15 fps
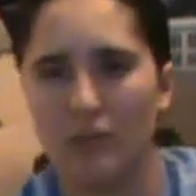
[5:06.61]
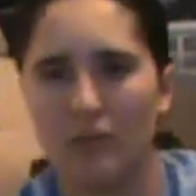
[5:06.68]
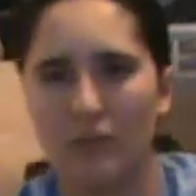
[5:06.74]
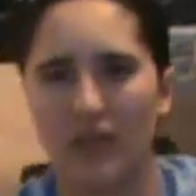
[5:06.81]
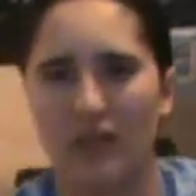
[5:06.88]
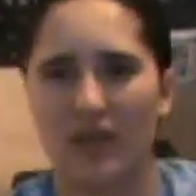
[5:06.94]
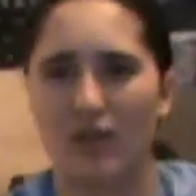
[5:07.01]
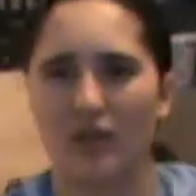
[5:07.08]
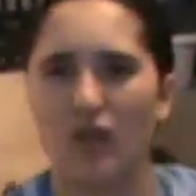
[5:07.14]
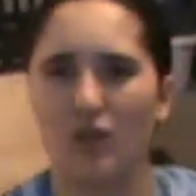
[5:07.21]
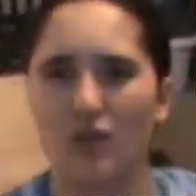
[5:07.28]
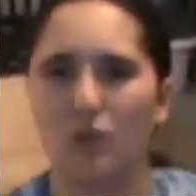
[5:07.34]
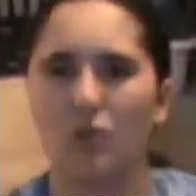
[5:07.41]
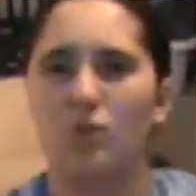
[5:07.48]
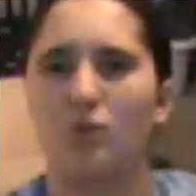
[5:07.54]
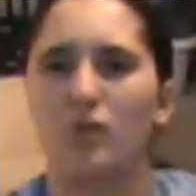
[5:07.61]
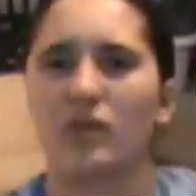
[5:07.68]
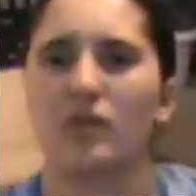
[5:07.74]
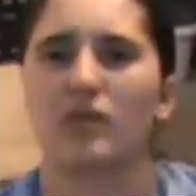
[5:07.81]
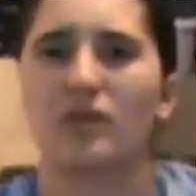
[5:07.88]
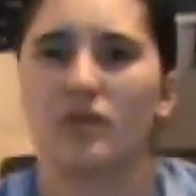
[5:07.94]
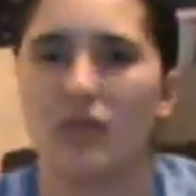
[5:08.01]
like a
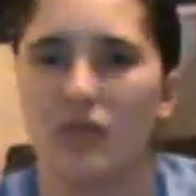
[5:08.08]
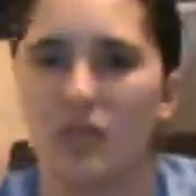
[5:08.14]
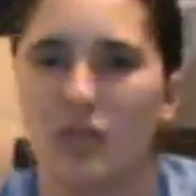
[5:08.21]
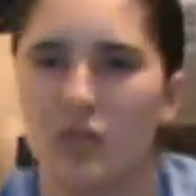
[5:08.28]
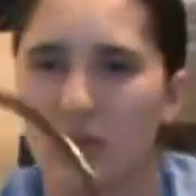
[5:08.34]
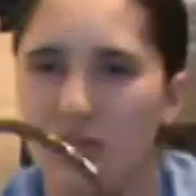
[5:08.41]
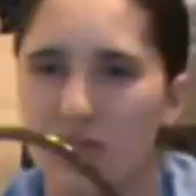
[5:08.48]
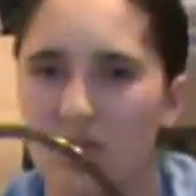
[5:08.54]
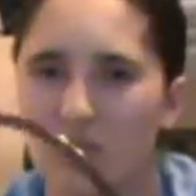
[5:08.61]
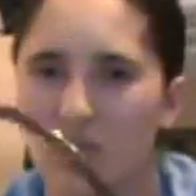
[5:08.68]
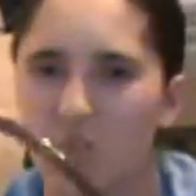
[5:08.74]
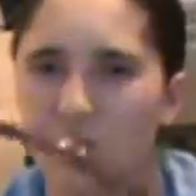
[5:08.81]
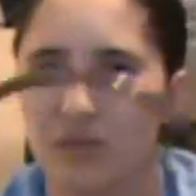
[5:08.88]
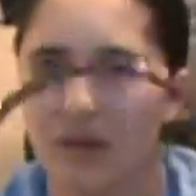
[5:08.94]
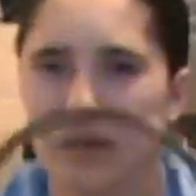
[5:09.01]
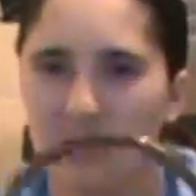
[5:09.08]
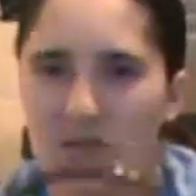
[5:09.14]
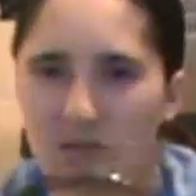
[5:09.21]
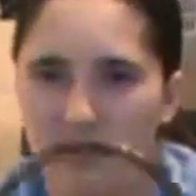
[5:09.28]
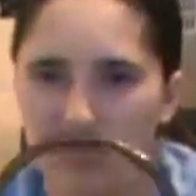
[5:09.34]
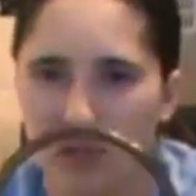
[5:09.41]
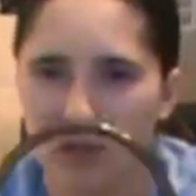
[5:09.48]
cooling tube around
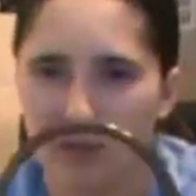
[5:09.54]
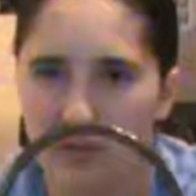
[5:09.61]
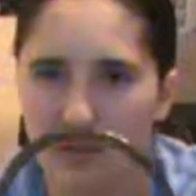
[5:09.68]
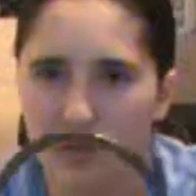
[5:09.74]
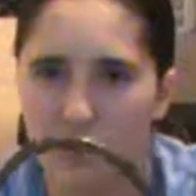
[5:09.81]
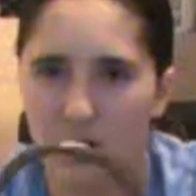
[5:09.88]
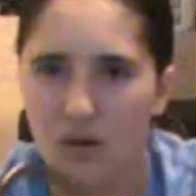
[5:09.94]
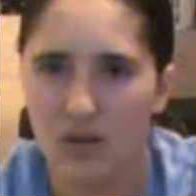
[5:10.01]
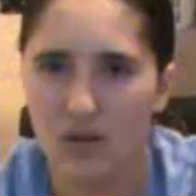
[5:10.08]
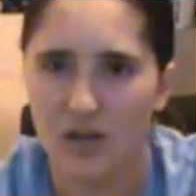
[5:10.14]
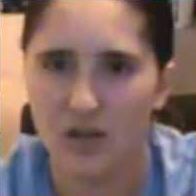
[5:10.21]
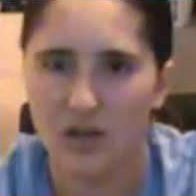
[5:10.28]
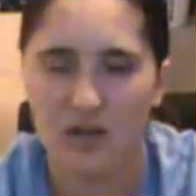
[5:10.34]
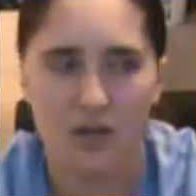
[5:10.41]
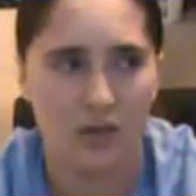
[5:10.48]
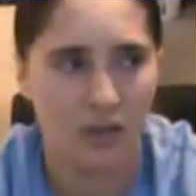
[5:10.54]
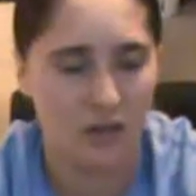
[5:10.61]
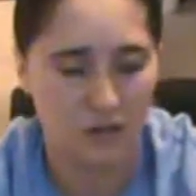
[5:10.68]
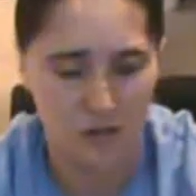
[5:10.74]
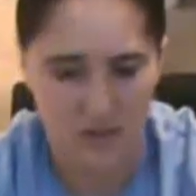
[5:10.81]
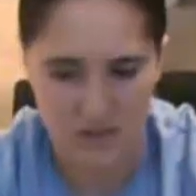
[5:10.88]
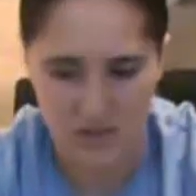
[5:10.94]
this or whatever they call it
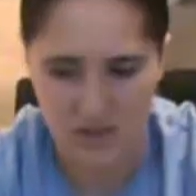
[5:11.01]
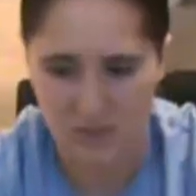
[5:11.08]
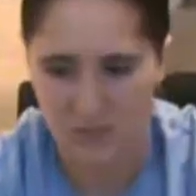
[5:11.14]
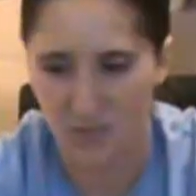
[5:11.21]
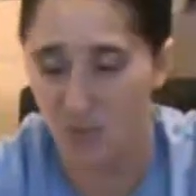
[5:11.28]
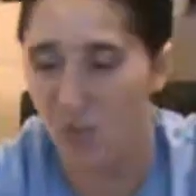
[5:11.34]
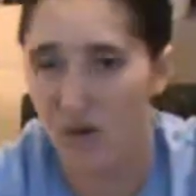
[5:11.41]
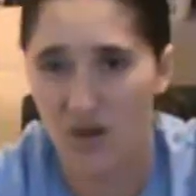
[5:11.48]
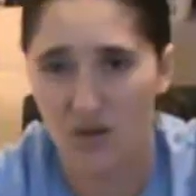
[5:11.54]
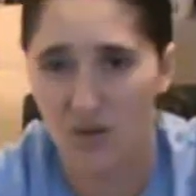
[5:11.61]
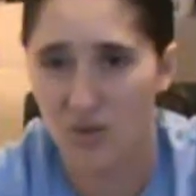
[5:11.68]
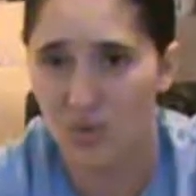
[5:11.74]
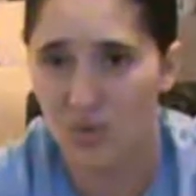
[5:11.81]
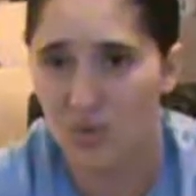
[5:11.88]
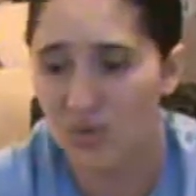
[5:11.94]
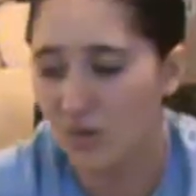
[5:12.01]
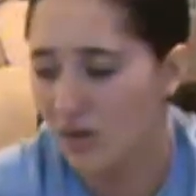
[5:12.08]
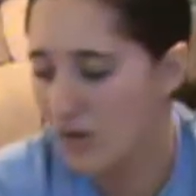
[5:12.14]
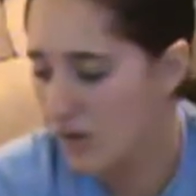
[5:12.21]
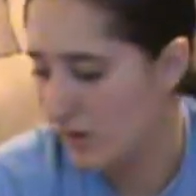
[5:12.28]
to keep the water cool.